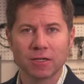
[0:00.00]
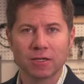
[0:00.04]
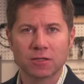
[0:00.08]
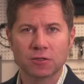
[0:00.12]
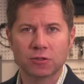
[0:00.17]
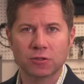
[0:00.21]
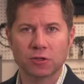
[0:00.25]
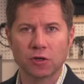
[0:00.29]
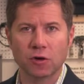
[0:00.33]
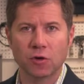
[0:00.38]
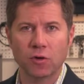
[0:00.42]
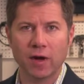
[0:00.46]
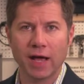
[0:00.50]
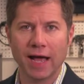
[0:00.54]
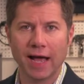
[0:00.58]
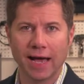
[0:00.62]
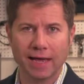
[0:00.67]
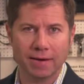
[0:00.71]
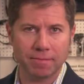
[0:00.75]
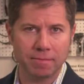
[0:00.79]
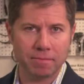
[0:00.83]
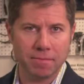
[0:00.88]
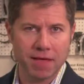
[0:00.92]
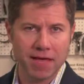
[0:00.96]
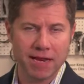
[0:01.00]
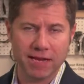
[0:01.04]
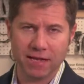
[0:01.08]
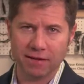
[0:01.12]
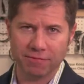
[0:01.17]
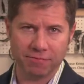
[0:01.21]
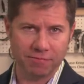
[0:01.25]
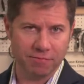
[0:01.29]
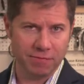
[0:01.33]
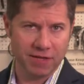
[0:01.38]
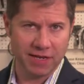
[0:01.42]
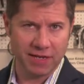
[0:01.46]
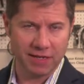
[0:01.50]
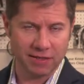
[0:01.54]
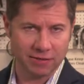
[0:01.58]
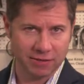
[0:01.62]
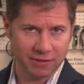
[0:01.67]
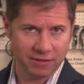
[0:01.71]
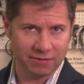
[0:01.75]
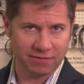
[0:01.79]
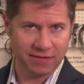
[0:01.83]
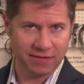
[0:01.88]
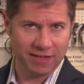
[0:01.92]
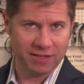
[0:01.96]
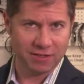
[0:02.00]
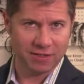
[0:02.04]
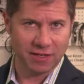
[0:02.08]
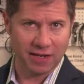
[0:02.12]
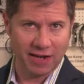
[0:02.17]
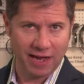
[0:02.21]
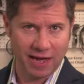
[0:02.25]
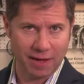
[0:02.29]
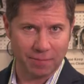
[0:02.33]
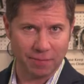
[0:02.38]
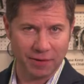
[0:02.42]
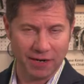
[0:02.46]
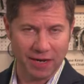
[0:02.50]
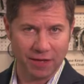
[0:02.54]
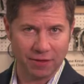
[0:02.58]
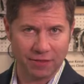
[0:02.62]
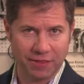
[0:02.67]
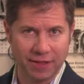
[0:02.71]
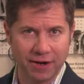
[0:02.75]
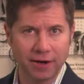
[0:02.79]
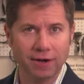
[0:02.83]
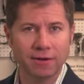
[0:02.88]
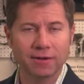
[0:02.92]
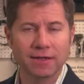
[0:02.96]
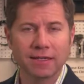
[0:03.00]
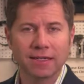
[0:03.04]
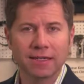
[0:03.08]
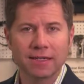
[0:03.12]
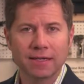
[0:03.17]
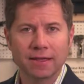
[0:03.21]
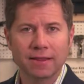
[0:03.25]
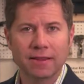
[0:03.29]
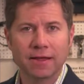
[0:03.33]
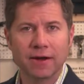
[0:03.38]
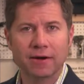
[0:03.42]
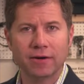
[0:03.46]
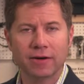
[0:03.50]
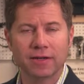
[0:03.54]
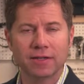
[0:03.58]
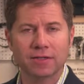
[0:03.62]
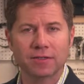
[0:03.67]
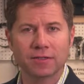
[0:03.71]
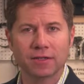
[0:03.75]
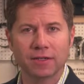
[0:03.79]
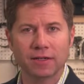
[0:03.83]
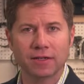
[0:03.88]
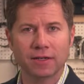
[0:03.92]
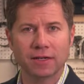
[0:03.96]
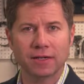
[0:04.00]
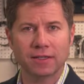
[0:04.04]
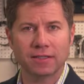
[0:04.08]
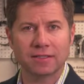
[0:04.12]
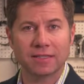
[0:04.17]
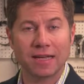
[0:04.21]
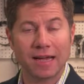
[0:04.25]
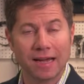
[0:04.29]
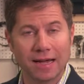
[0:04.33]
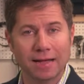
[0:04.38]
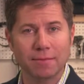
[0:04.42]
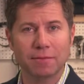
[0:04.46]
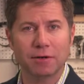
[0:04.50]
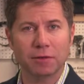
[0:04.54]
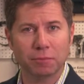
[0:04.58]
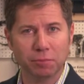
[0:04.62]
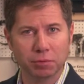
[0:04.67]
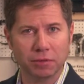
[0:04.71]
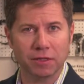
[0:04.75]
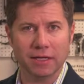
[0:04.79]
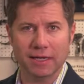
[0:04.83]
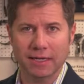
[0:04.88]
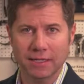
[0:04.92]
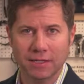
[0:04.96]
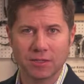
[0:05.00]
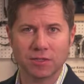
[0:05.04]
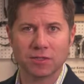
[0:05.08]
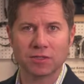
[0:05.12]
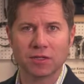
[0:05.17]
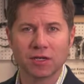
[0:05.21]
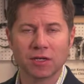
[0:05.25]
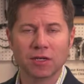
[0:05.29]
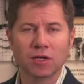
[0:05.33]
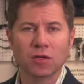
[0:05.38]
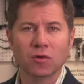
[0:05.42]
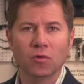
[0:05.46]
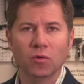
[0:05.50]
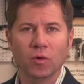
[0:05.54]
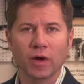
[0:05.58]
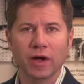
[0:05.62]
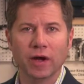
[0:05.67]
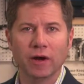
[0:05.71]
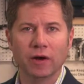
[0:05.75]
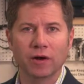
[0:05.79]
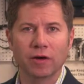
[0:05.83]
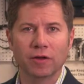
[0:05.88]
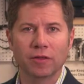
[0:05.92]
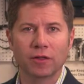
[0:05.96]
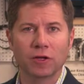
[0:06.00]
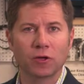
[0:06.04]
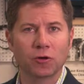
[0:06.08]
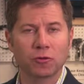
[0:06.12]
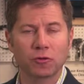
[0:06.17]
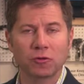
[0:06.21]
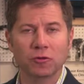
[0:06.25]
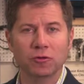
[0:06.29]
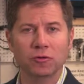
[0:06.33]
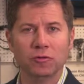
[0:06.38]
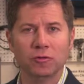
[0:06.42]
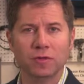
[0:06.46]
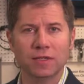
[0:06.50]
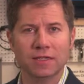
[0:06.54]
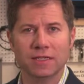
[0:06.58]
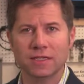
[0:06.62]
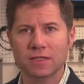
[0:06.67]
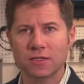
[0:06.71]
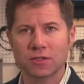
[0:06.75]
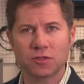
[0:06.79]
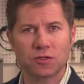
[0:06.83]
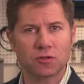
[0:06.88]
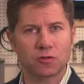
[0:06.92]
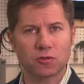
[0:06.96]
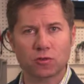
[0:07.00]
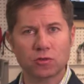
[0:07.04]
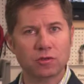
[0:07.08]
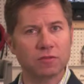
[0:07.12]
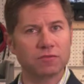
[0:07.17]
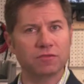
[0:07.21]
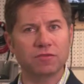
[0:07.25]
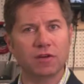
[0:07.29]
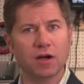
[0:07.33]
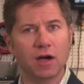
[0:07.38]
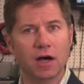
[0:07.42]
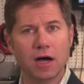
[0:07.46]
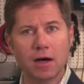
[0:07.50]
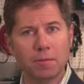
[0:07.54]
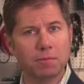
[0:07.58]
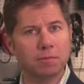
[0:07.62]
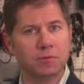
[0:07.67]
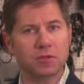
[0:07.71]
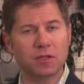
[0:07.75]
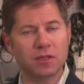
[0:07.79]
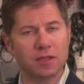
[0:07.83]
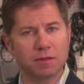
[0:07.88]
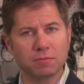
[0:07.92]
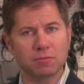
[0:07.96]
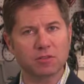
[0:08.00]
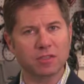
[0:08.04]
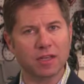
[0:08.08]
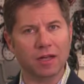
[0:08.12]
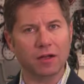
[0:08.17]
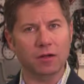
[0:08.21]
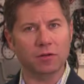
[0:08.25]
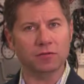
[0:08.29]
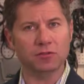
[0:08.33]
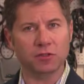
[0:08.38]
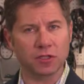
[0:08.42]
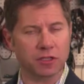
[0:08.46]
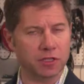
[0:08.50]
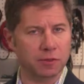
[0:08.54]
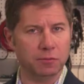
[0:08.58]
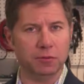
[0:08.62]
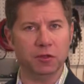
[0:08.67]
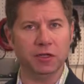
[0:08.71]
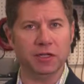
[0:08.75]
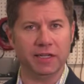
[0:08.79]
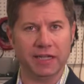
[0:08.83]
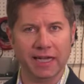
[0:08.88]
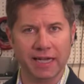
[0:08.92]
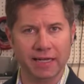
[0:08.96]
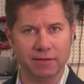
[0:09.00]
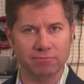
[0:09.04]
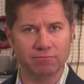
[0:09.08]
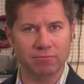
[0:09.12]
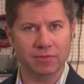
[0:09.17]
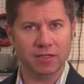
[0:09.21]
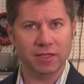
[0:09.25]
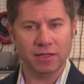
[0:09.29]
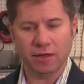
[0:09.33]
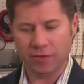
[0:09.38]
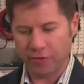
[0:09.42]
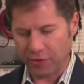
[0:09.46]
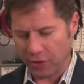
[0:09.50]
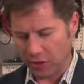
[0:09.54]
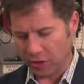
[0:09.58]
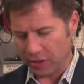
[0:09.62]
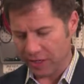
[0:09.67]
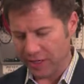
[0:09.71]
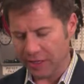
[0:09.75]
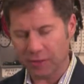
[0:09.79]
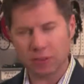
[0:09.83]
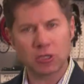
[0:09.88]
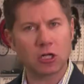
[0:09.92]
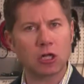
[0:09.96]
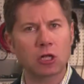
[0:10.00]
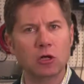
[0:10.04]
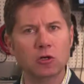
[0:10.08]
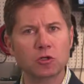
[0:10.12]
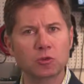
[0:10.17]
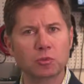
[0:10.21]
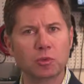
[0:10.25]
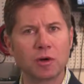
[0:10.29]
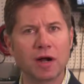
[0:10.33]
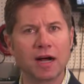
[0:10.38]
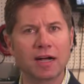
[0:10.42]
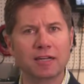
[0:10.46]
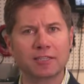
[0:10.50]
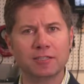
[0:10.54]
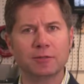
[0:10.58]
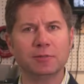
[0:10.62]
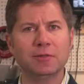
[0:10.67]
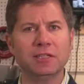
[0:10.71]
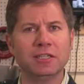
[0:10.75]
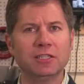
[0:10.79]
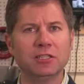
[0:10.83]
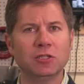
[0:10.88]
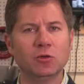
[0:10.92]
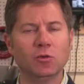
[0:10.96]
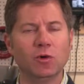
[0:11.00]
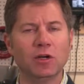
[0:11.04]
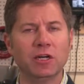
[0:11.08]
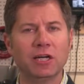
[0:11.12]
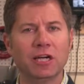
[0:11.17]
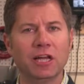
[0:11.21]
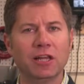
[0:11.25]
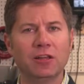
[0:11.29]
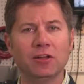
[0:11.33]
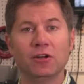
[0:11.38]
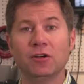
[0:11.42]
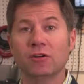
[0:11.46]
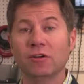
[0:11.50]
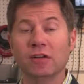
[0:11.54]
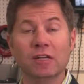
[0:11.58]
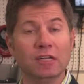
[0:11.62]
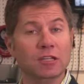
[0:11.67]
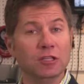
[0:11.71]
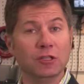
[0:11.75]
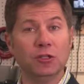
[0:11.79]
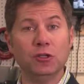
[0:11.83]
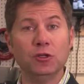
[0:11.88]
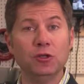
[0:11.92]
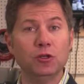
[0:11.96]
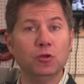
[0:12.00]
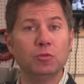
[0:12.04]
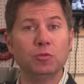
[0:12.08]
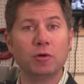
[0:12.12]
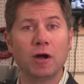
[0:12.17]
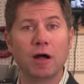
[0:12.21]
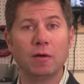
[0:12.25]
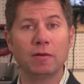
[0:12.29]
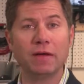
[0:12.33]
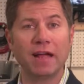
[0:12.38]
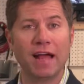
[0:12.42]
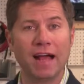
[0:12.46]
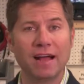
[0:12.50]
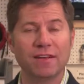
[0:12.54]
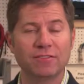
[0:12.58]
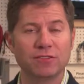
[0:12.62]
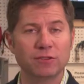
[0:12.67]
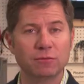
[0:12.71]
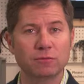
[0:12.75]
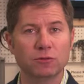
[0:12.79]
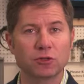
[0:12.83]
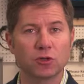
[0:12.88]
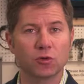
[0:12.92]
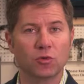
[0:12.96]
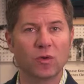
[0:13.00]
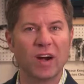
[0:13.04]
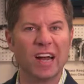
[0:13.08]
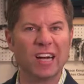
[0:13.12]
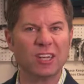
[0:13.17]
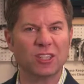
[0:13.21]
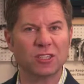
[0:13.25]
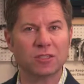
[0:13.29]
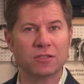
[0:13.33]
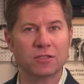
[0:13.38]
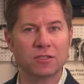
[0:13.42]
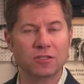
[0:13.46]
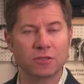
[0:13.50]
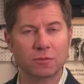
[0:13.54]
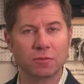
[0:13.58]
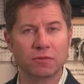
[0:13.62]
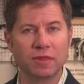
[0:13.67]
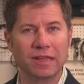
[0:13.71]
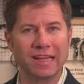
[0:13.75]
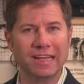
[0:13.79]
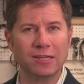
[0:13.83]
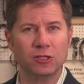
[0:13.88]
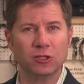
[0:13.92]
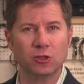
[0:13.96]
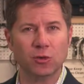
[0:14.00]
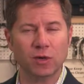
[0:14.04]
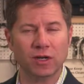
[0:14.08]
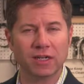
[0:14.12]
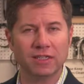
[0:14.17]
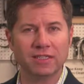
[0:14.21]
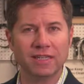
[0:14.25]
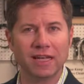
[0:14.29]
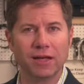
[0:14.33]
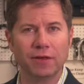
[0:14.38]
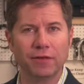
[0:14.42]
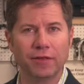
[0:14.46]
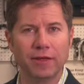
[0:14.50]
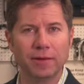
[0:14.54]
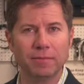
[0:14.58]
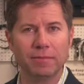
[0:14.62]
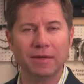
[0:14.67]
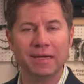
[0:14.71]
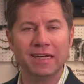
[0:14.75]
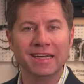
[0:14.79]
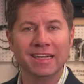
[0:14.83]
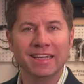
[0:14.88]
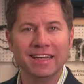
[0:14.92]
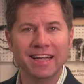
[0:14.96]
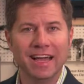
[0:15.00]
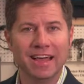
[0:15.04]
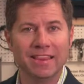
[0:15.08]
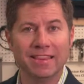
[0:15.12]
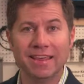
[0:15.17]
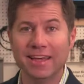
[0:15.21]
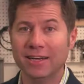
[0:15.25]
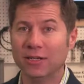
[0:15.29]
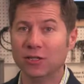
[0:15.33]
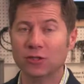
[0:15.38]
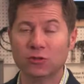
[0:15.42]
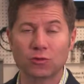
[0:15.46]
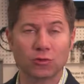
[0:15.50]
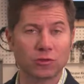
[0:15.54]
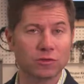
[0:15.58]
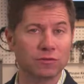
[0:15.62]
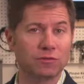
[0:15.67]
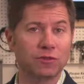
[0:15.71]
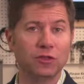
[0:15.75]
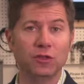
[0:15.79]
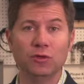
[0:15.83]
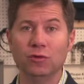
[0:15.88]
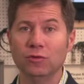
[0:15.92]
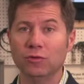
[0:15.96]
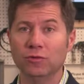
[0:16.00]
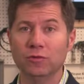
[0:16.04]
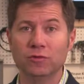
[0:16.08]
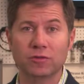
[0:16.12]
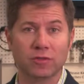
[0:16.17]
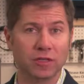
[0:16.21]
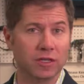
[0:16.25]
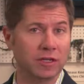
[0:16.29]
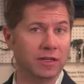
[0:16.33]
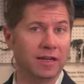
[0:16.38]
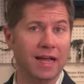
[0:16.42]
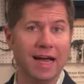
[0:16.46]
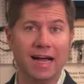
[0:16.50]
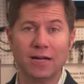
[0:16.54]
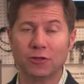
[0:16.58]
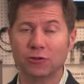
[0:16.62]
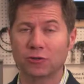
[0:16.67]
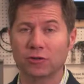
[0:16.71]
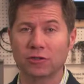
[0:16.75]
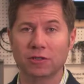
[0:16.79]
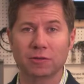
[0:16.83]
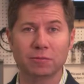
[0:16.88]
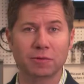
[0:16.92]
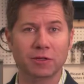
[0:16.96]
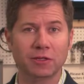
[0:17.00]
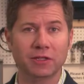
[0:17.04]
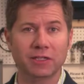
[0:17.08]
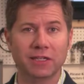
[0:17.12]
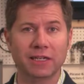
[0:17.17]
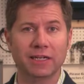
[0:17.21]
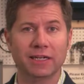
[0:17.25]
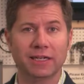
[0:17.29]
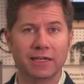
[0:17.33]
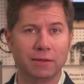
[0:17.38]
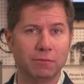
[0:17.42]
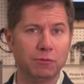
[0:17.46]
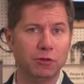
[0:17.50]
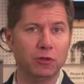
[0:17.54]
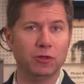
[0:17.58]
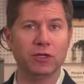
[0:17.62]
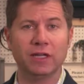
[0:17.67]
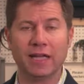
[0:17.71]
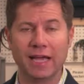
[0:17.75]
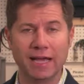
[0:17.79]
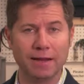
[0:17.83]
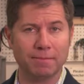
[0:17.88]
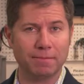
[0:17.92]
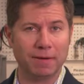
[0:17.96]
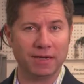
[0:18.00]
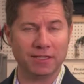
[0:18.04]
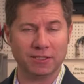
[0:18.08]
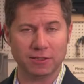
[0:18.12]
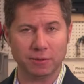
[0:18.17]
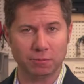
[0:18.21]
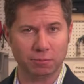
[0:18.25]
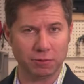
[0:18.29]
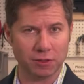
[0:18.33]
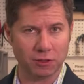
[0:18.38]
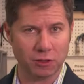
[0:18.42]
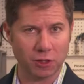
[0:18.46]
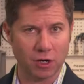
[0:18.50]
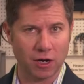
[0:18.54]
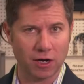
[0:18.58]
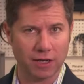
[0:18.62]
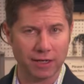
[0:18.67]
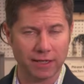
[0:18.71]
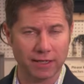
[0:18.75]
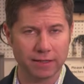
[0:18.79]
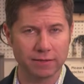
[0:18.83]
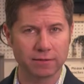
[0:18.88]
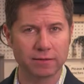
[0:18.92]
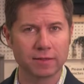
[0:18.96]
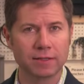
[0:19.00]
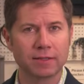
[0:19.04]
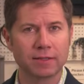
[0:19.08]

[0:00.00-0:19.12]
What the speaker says: So at many of meetings and events that happen out there, there is a time and a place where the crew is sort of up to themselves to communicate. They're in close proximity to one another. You probably have some directions, some things you want to tell them, and they just sort of use the natural ability to communicate by simply talking.